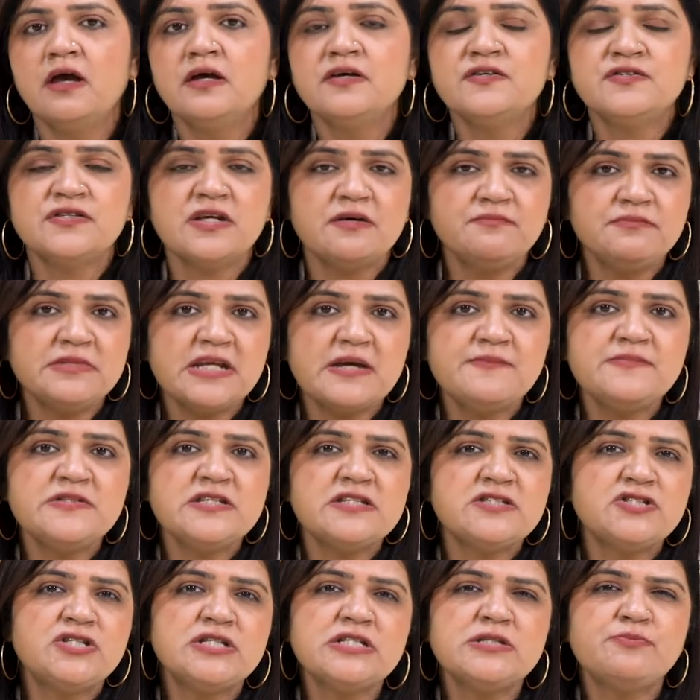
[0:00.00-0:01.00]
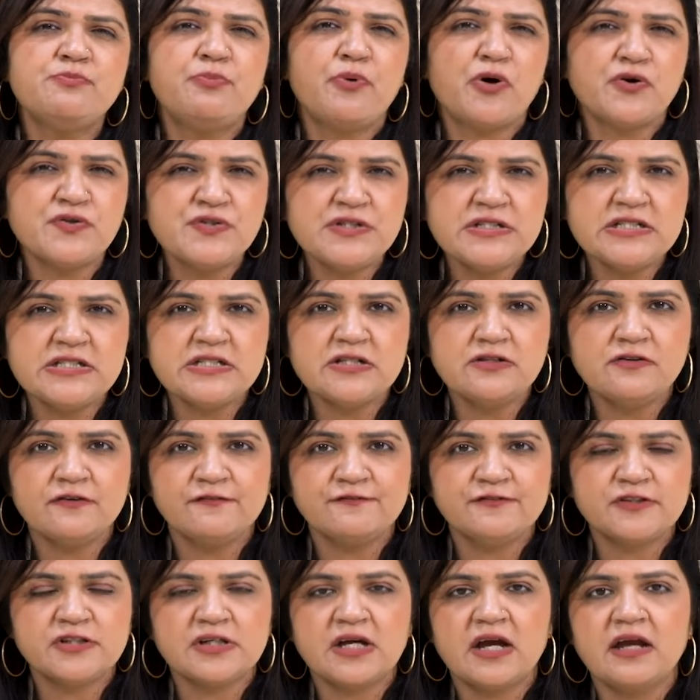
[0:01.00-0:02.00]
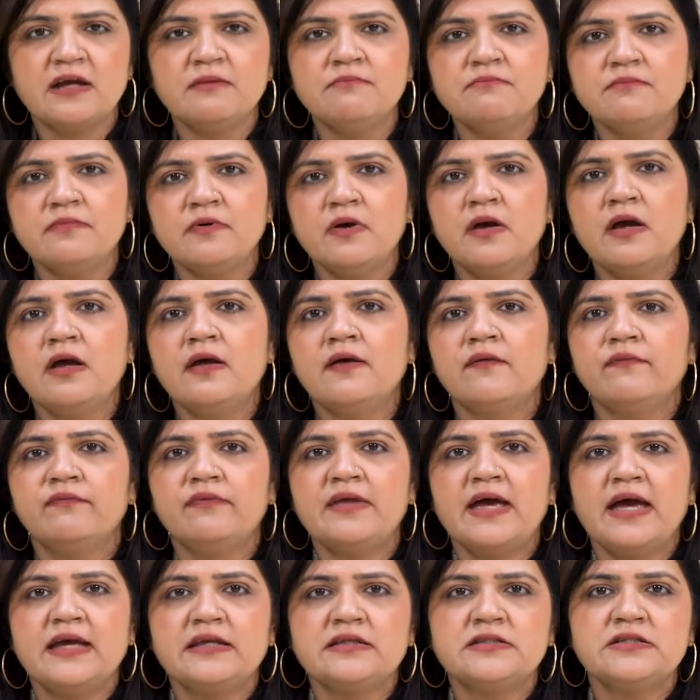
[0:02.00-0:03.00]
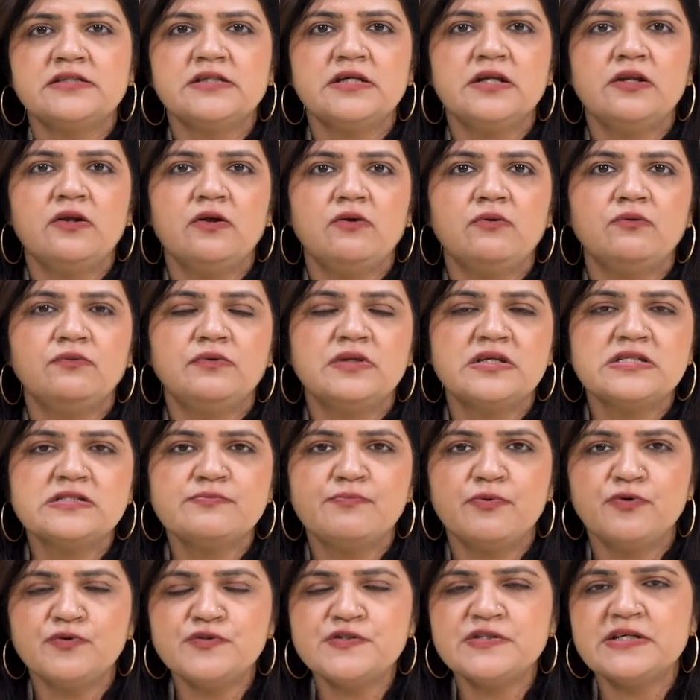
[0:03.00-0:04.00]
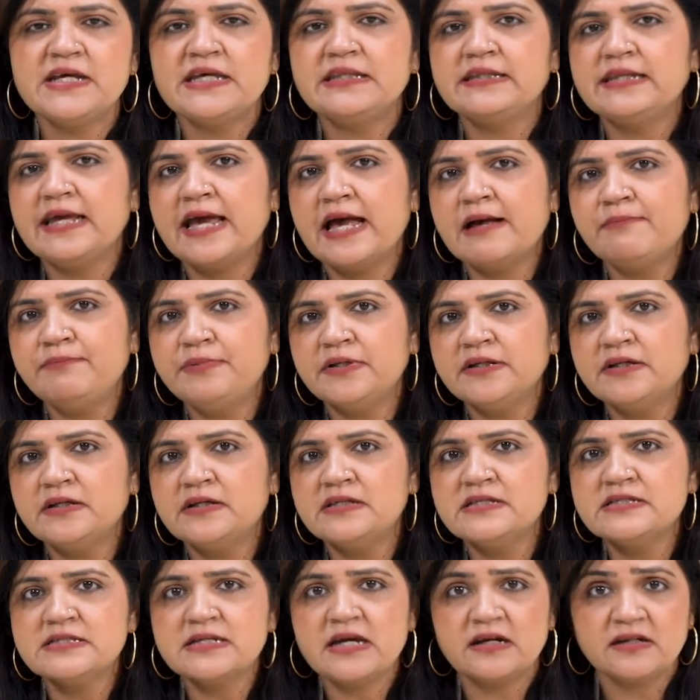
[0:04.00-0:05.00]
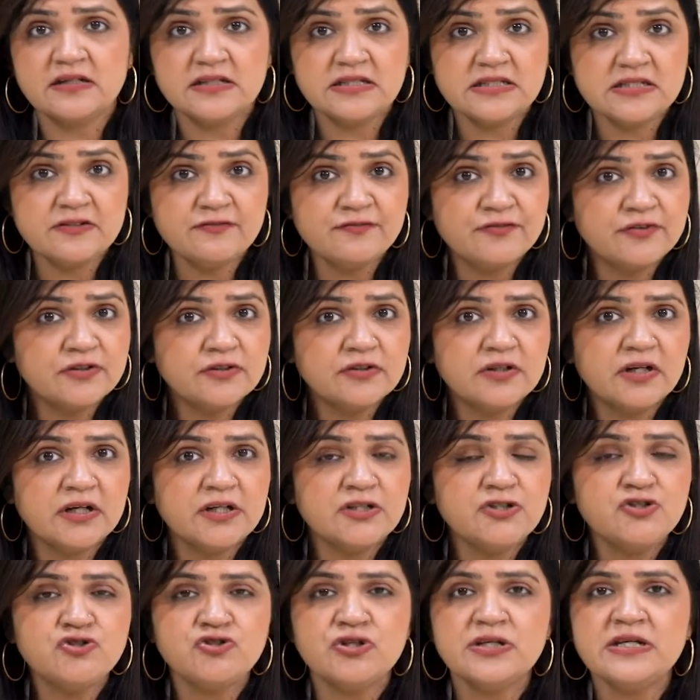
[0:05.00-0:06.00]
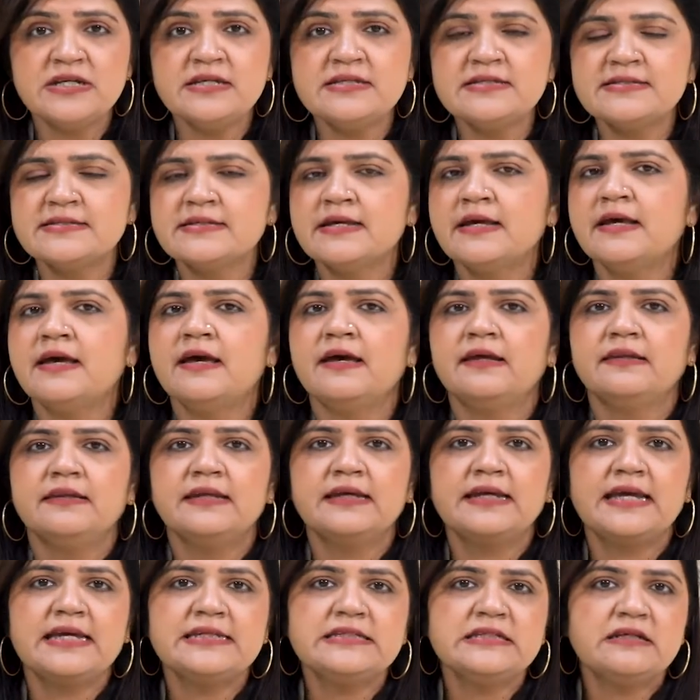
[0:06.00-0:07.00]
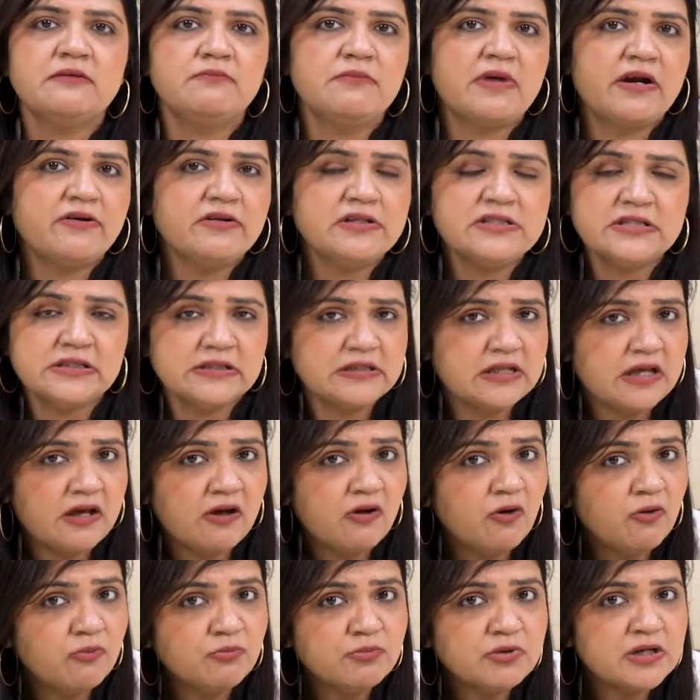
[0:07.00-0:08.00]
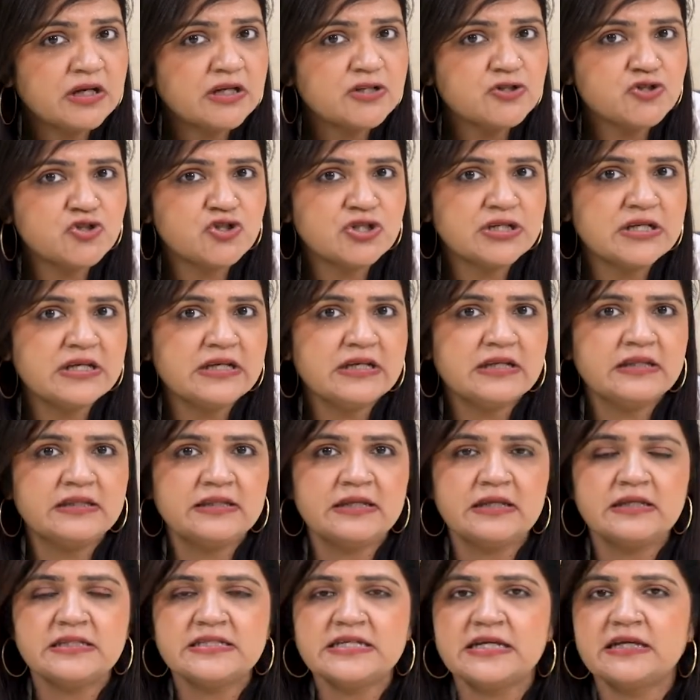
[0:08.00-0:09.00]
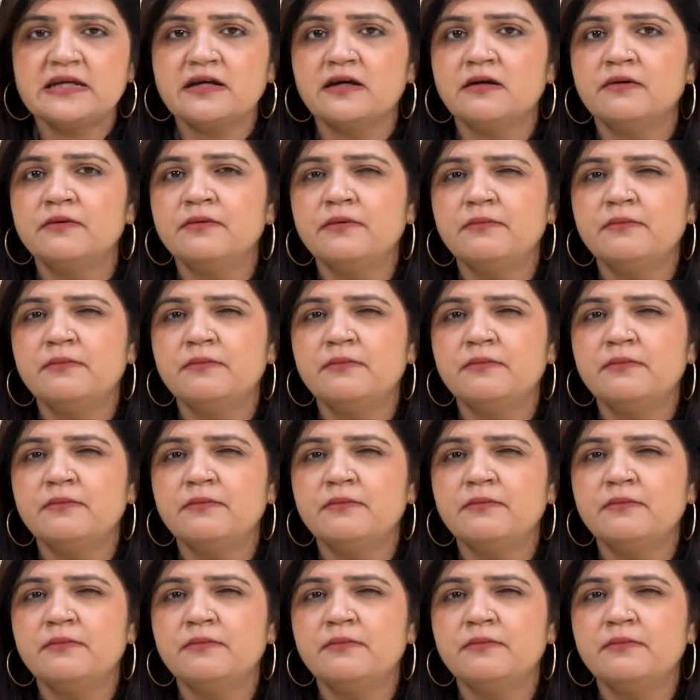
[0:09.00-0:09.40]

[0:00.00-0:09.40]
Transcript: Sometimes it's just paucity of time that, the sponsor and the applicants are in different countries. They're getting married in their home country. They take a